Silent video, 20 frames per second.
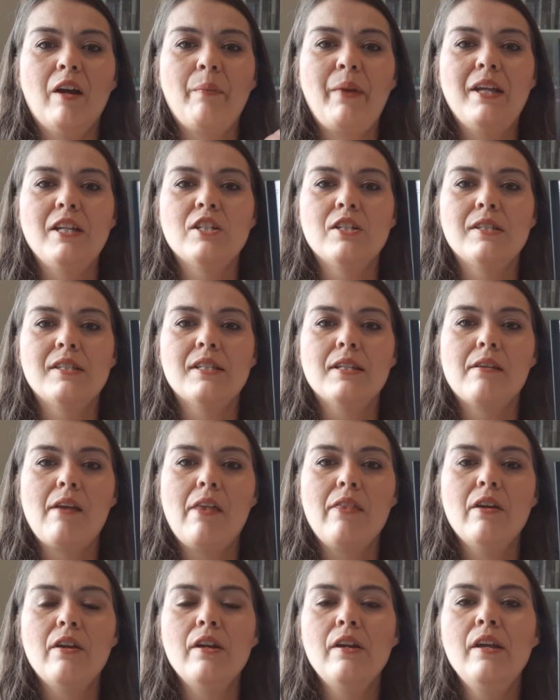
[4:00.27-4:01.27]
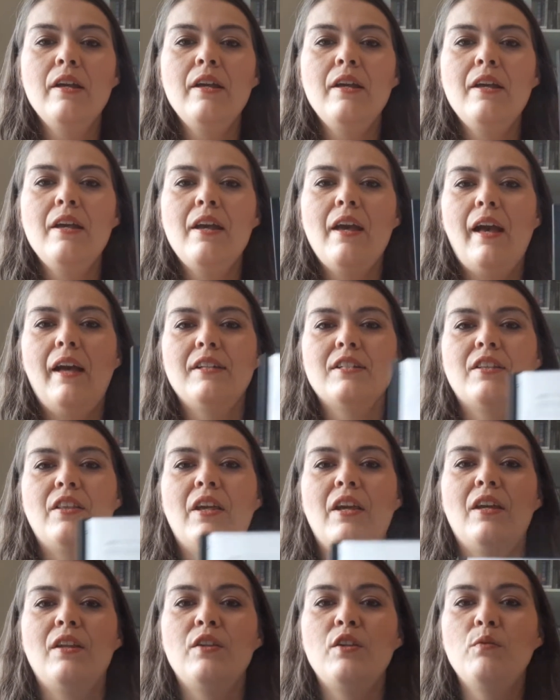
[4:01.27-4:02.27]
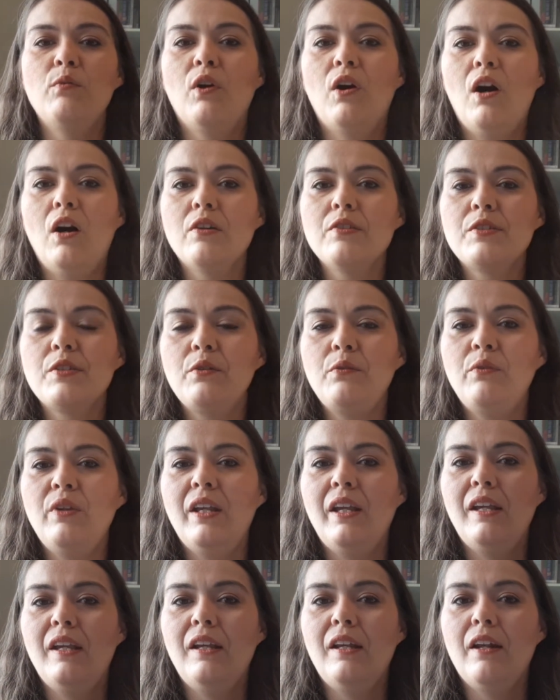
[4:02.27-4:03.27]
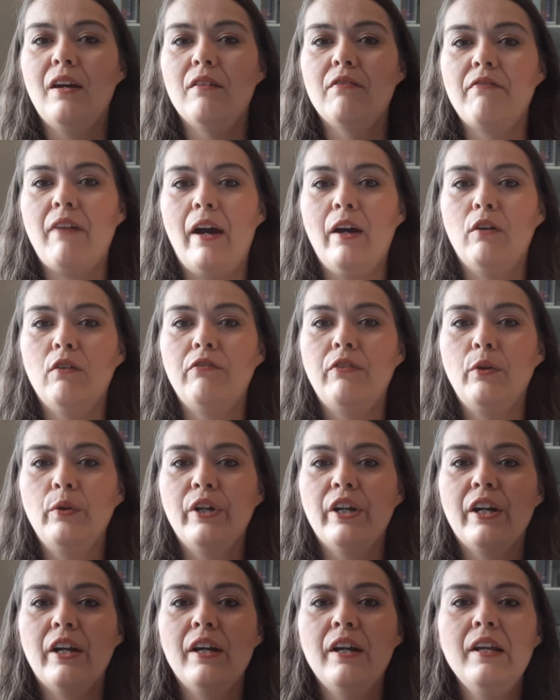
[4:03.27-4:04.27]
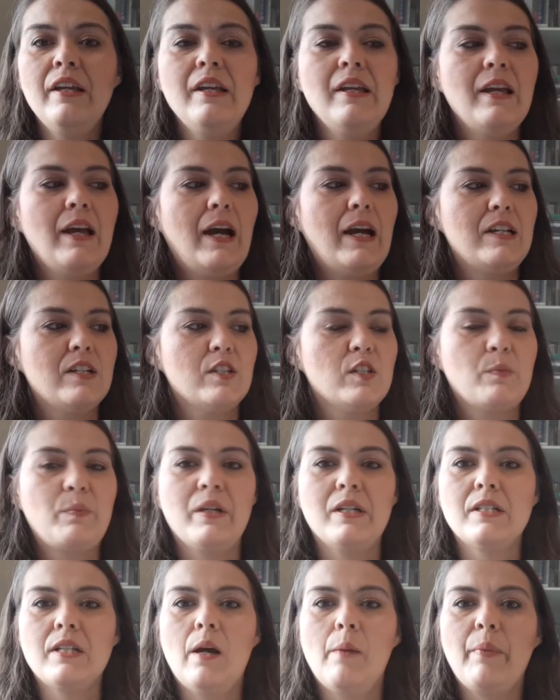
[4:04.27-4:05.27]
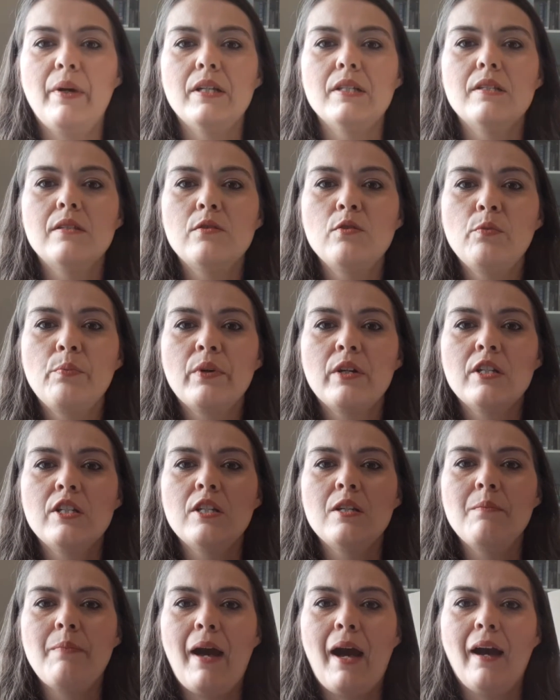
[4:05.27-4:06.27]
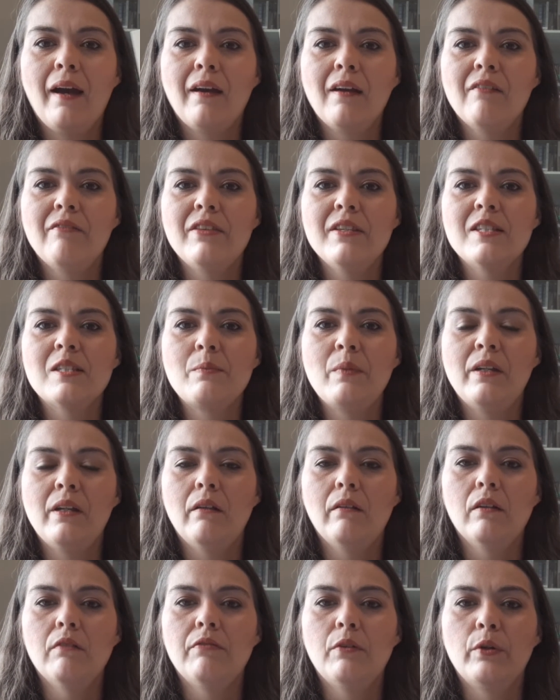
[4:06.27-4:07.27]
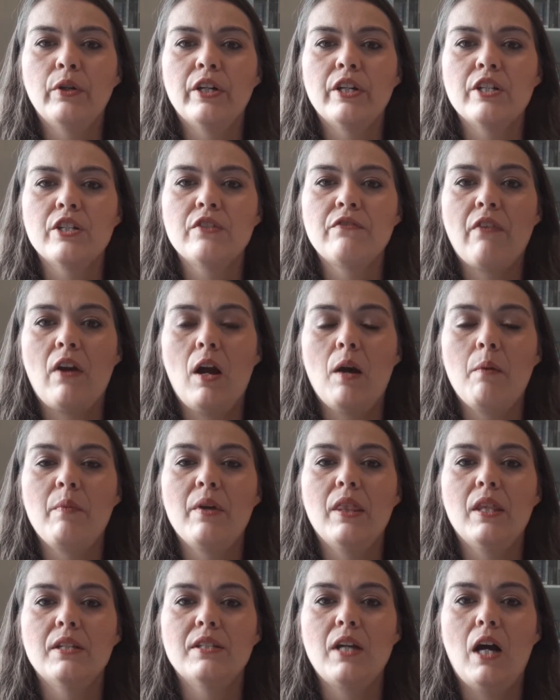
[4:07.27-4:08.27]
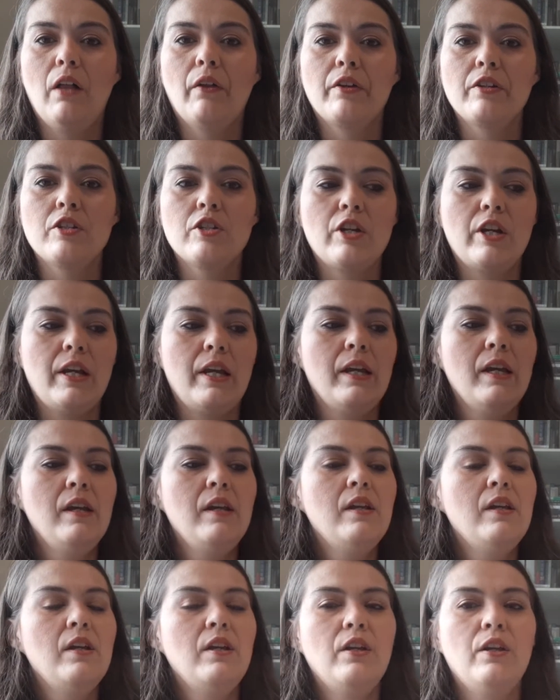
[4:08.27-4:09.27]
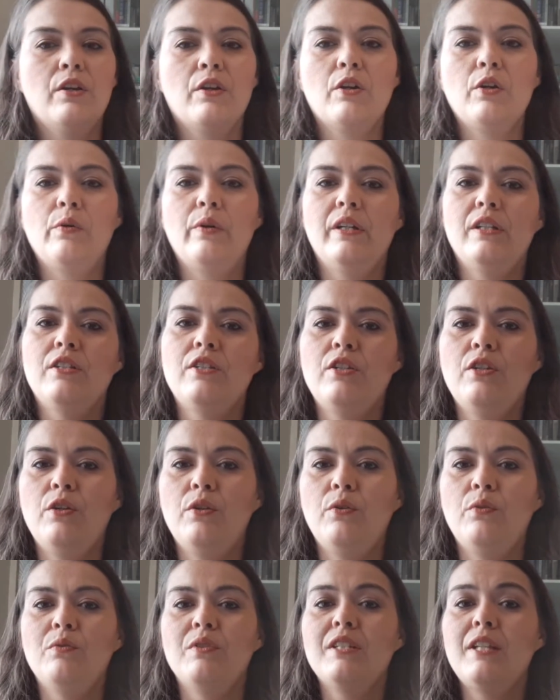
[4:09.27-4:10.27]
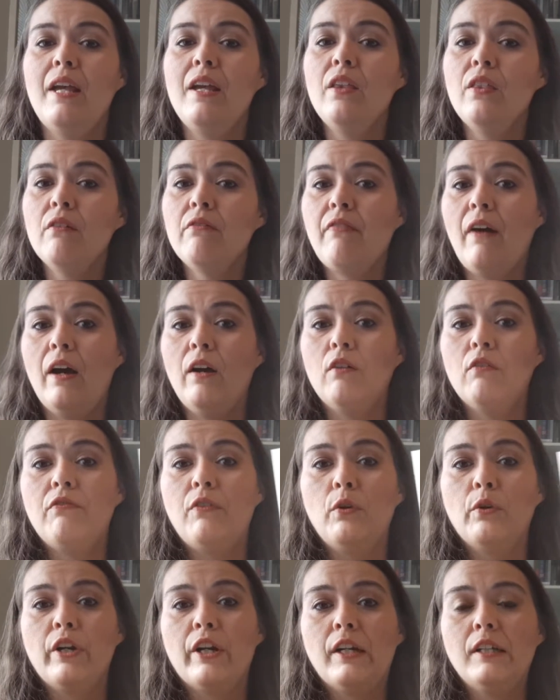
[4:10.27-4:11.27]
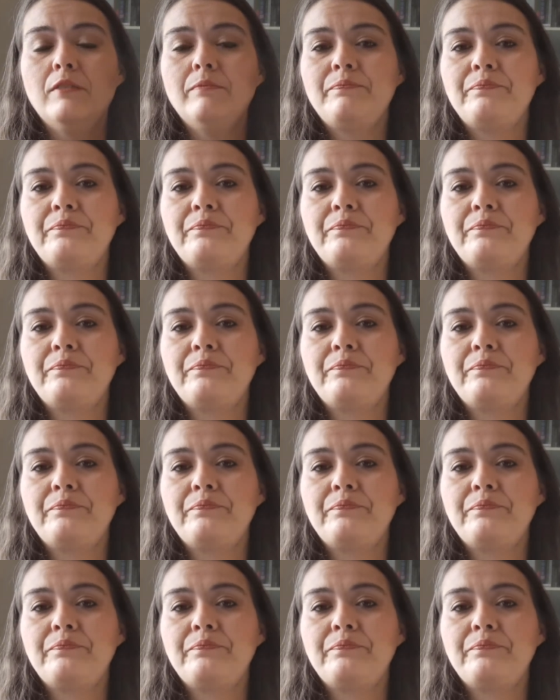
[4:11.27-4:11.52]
pages together. And then you will also need a file folder. I just picked up a super cheap pack of these manila folders from the Dollar Tree. You're going to take the file folder,